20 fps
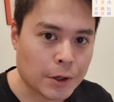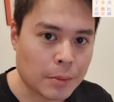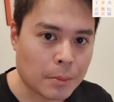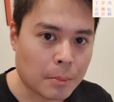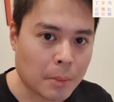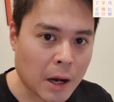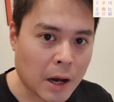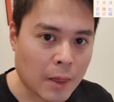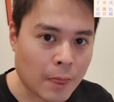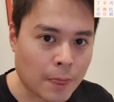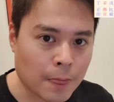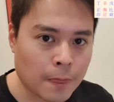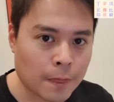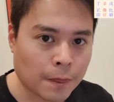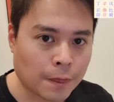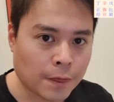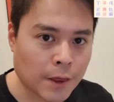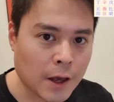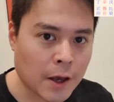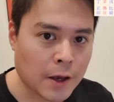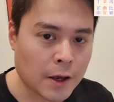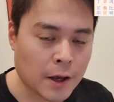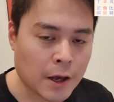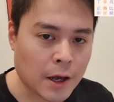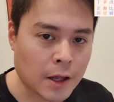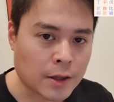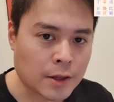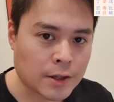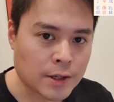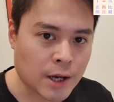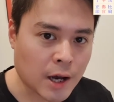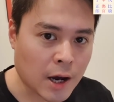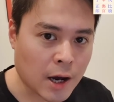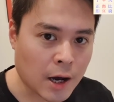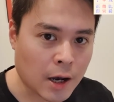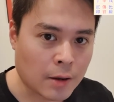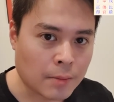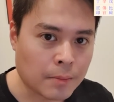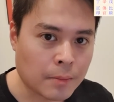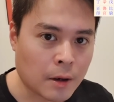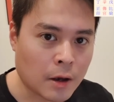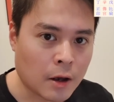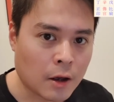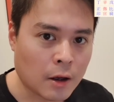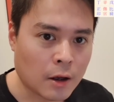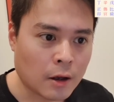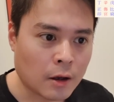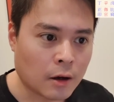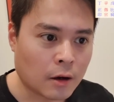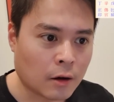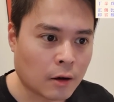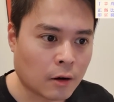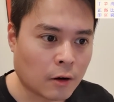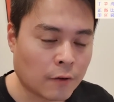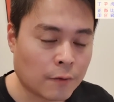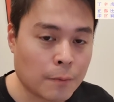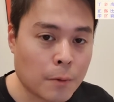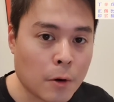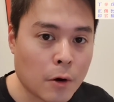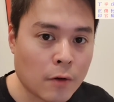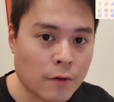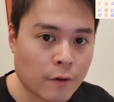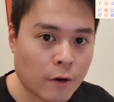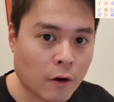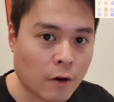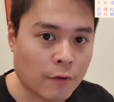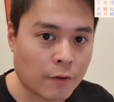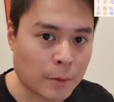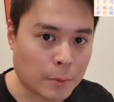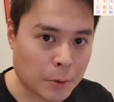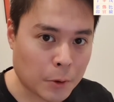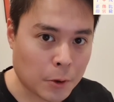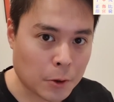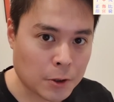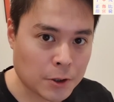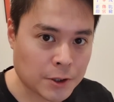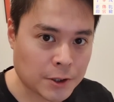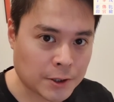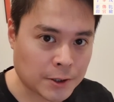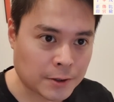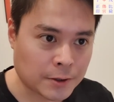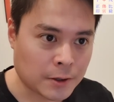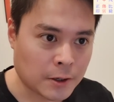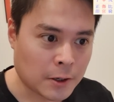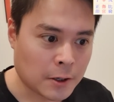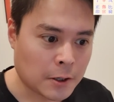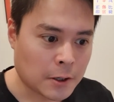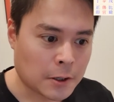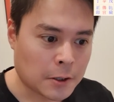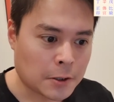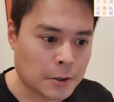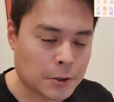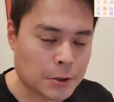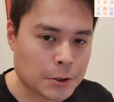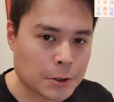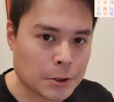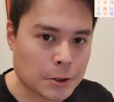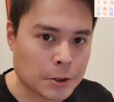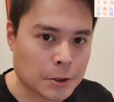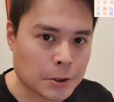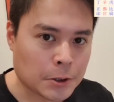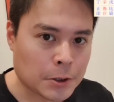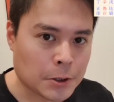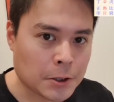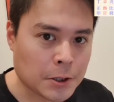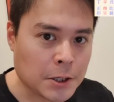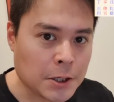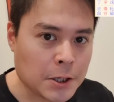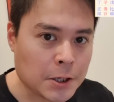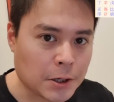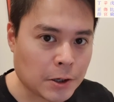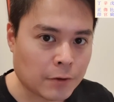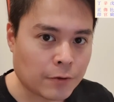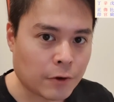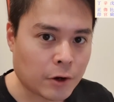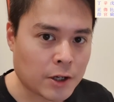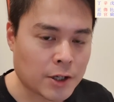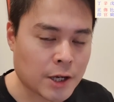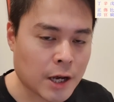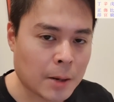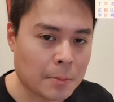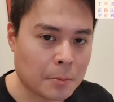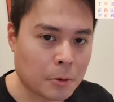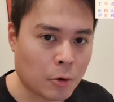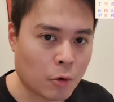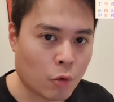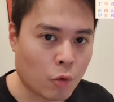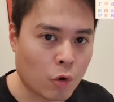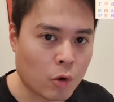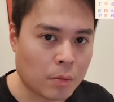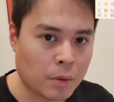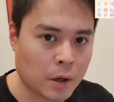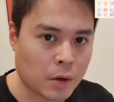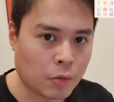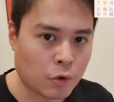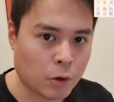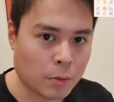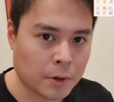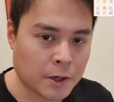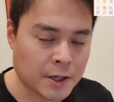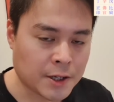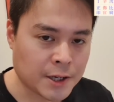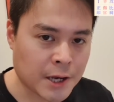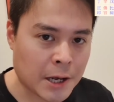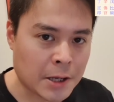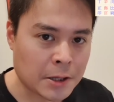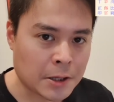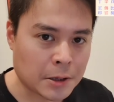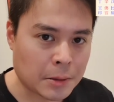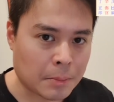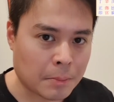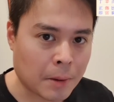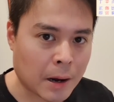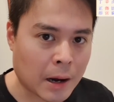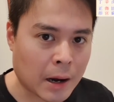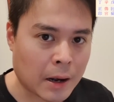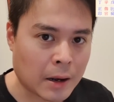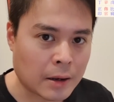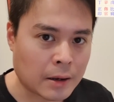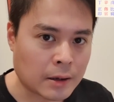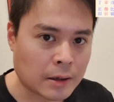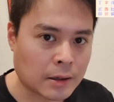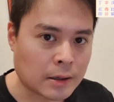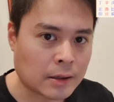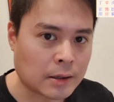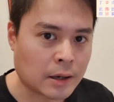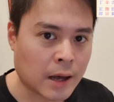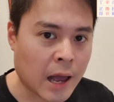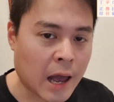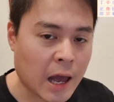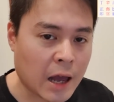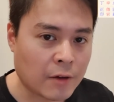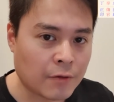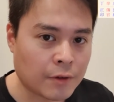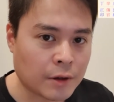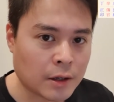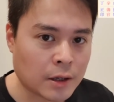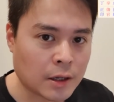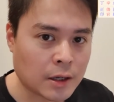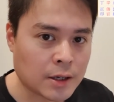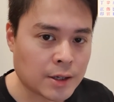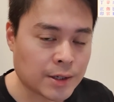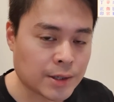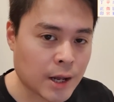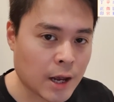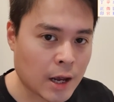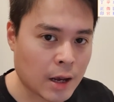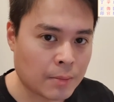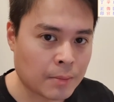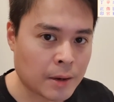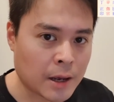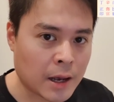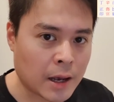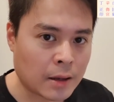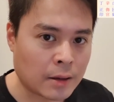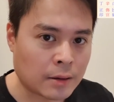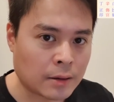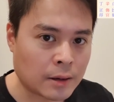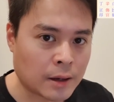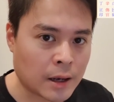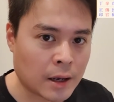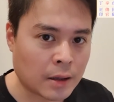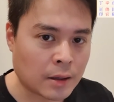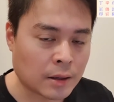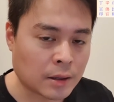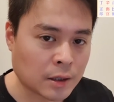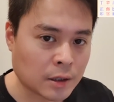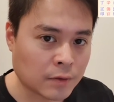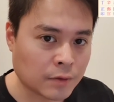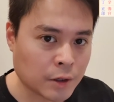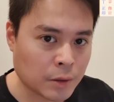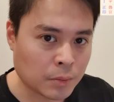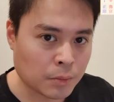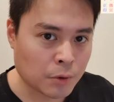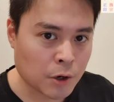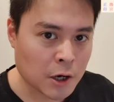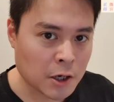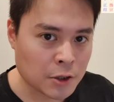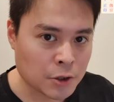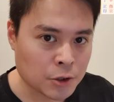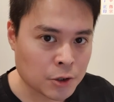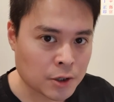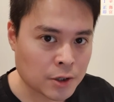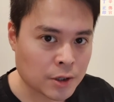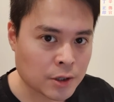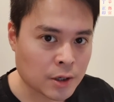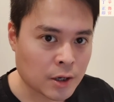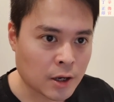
month, day, and time of birth of a person, the year, for example, will be represented by a heavenly stem and earthly branches.